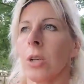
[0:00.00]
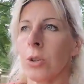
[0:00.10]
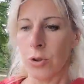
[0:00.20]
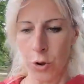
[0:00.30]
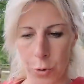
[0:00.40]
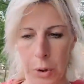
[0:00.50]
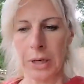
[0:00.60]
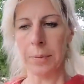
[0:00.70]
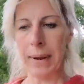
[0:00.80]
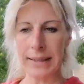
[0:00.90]
So,
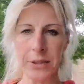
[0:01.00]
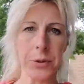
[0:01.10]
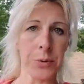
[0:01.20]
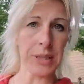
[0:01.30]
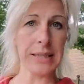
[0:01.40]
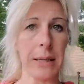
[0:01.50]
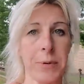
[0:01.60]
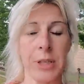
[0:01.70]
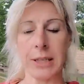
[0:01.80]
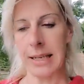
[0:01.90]
back to the
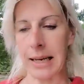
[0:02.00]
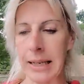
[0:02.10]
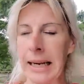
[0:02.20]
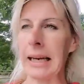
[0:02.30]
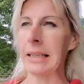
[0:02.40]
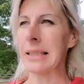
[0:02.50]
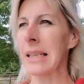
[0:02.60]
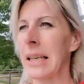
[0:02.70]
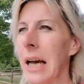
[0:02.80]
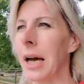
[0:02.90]
subject at hand.
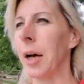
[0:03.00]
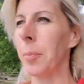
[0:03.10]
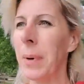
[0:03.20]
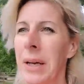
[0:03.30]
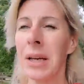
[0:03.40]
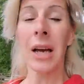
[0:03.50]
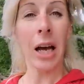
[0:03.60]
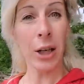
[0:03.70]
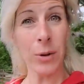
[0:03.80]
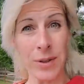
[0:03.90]
Um,
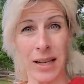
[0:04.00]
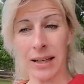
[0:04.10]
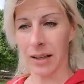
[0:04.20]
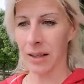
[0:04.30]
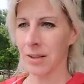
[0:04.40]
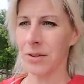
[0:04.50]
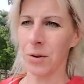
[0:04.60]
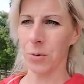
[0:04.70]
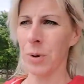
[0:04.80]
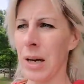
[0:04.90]
a gooseneck.
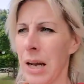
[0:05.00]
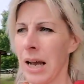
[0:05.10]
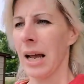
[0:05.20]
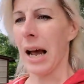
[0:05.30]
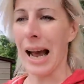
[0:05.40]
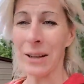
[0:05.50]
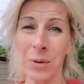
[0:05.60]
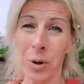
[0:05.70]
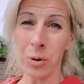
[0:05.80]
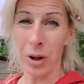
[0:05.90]
So, I don't
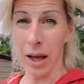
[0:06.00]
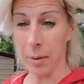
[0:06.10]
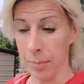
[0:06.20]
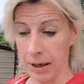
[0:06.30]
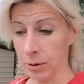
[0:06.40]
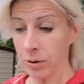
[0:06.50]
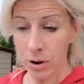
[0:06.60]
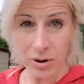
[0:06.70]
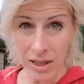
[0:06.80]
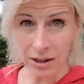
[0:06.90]
know a lot about
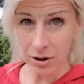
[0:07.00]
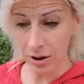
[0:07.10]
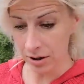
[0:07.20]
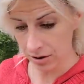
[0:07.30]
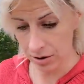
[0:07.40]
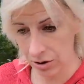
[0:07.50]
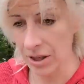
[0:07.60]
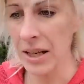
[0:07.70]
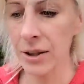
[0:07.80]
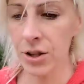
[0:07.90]
gooseneck
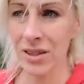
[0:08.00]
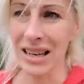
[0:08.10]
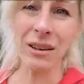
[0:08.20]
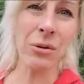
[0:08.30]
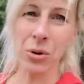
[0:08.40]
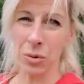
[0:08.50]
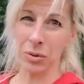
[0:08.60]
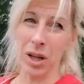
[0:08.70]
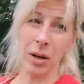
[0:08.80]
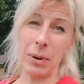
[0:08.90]
hitches. I don't know a
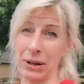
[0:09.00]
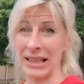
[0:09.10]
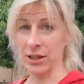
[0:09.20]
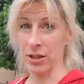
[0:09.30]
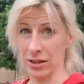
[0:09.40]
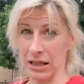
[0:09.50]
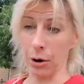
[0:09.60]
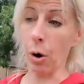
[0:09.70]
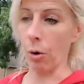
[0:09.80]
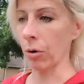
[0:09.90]
lot about hitches at
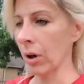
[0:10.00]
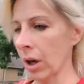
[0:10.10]
all.